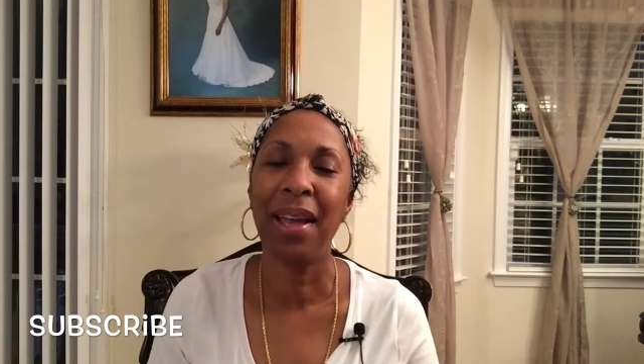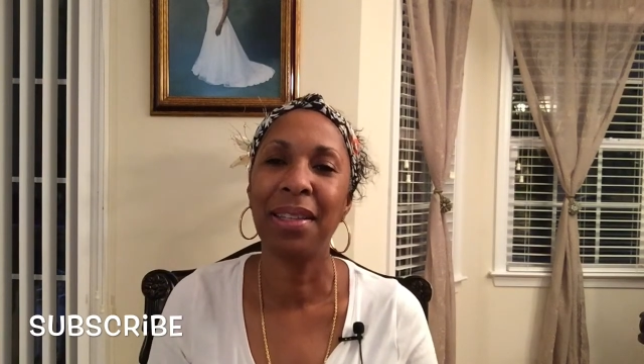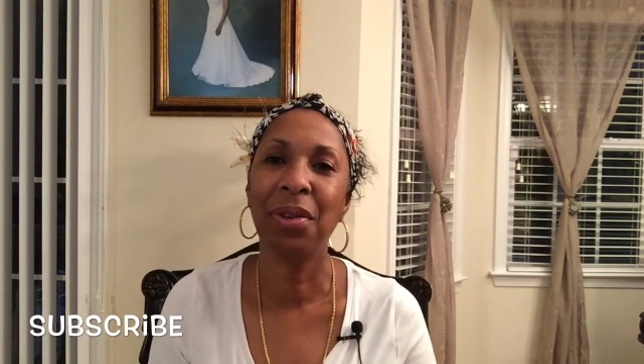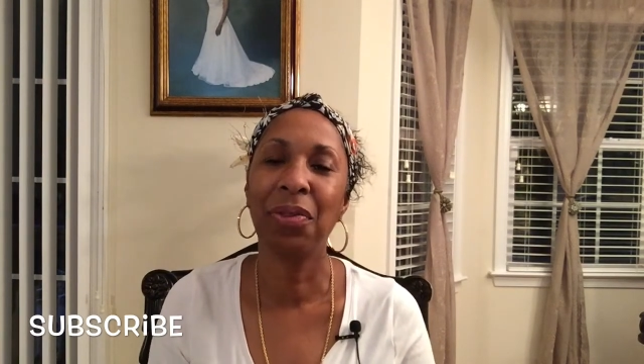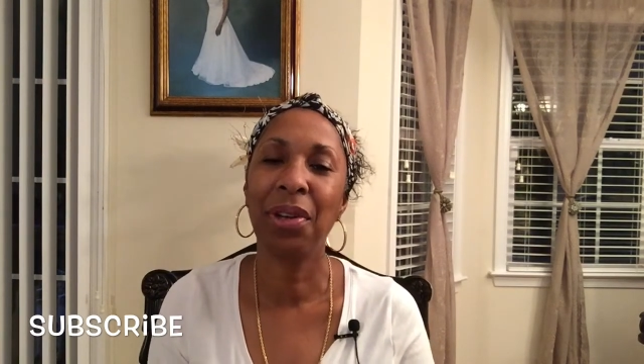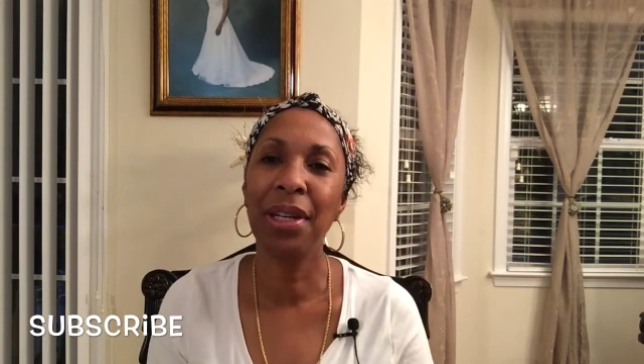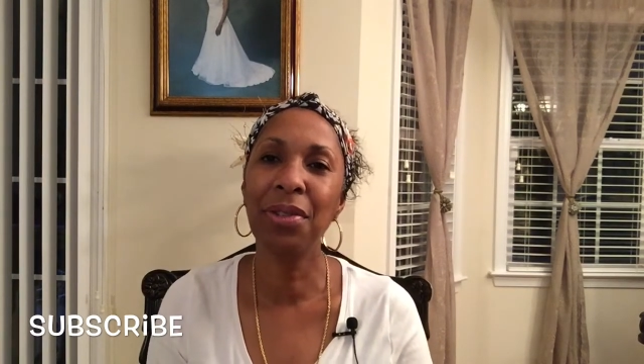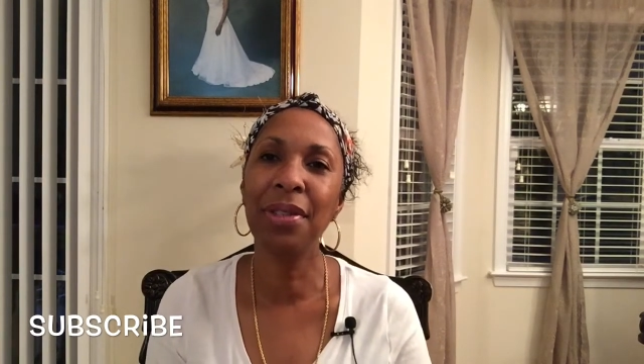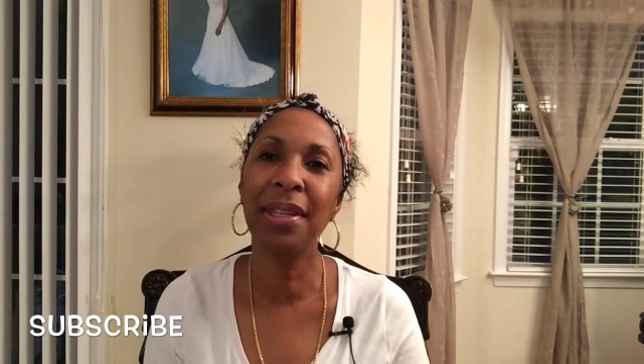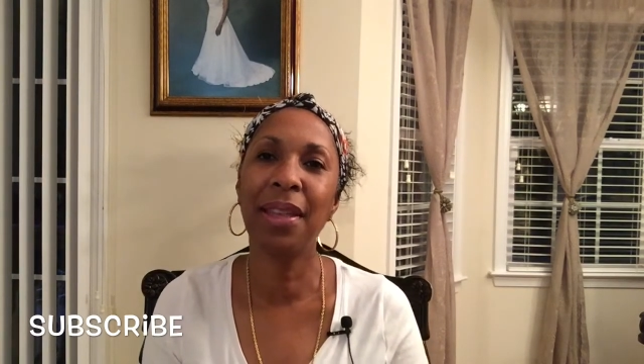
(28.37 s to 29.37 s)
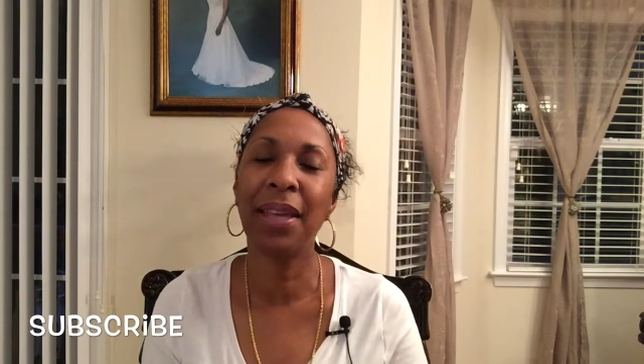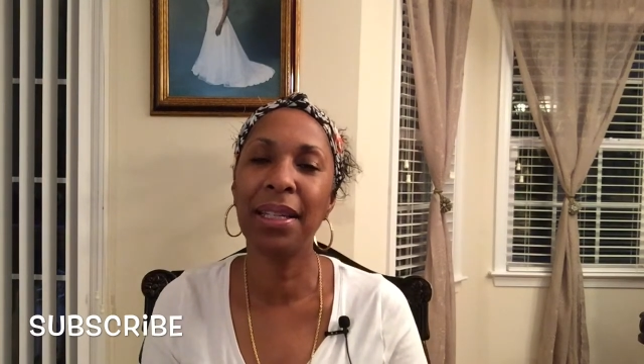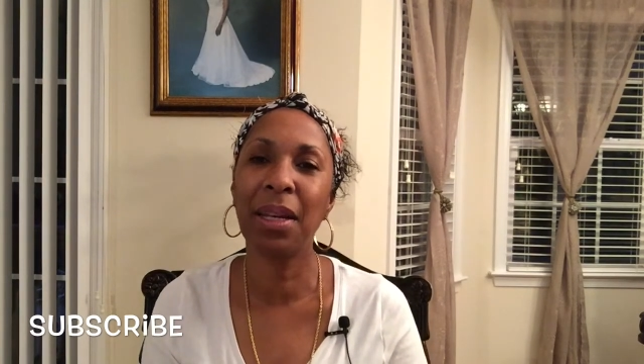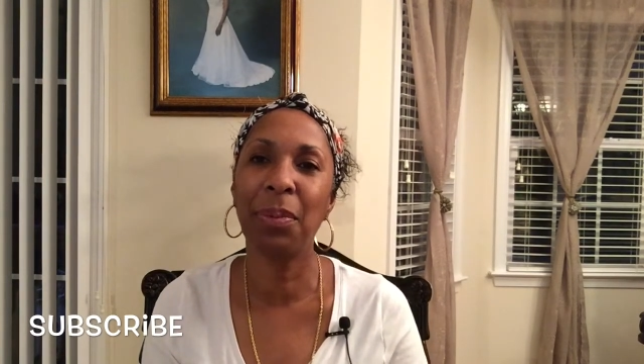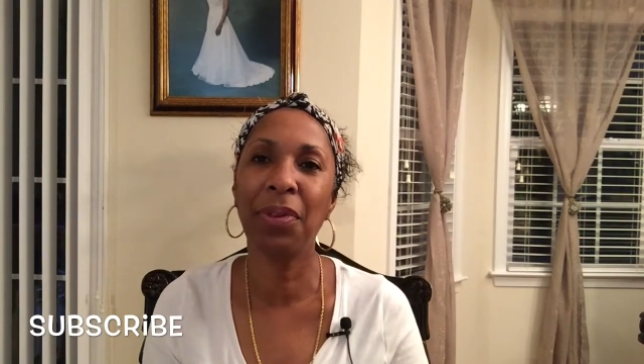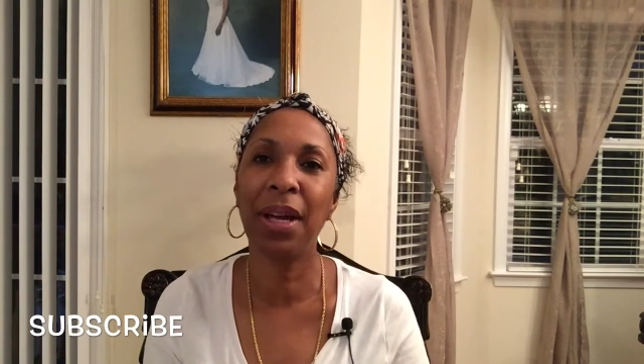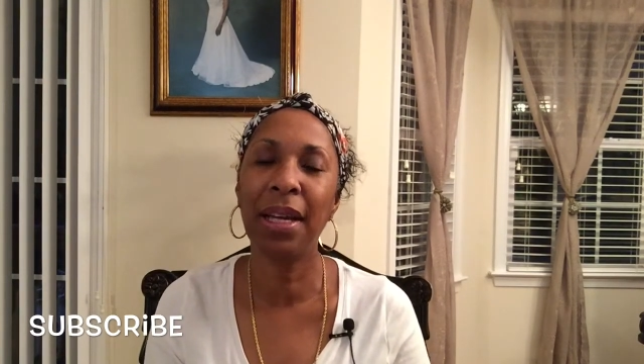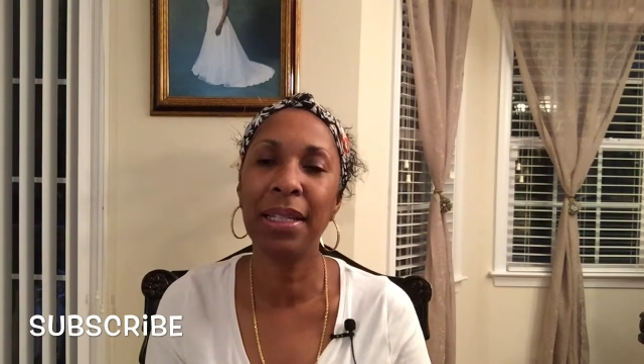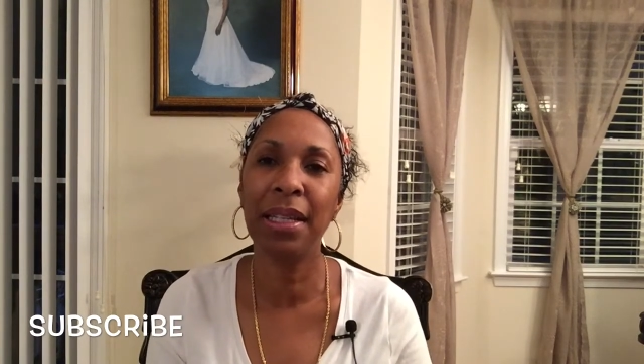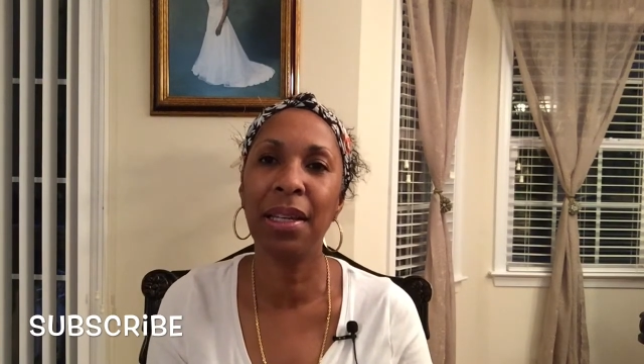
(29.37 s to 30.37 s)
So if you're interested in that type of
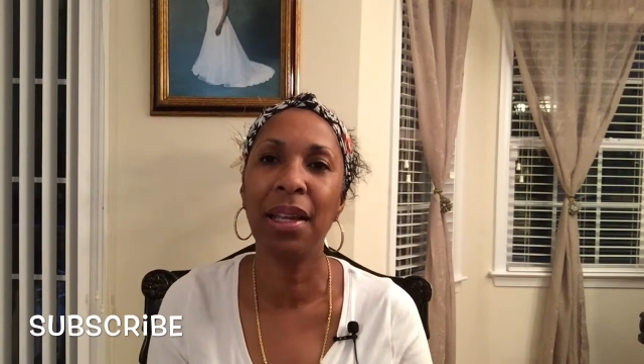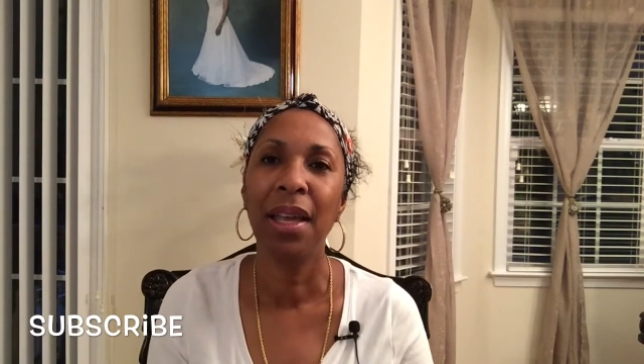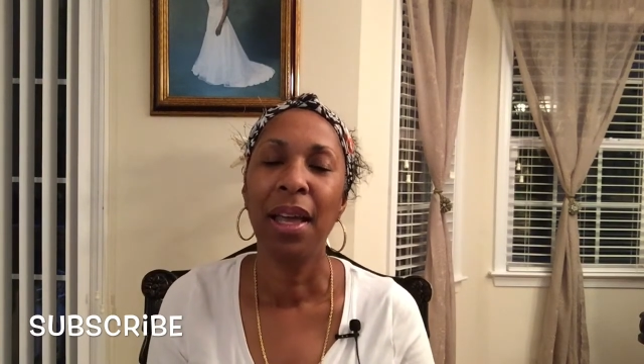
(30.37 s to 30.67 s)
content,